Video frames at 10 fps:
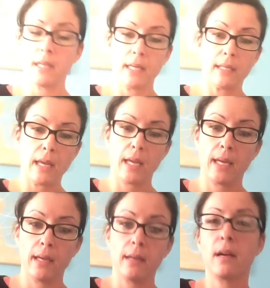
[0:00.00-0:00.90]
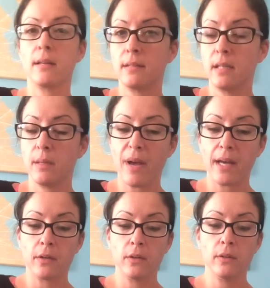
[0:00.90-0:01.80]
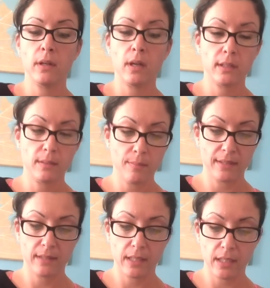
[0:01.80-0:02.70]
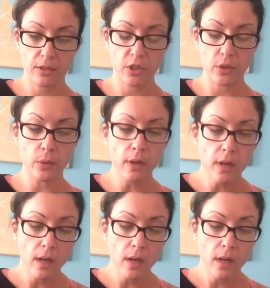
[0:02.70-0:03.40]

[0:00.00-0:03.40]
in a custody battle, domestic issue,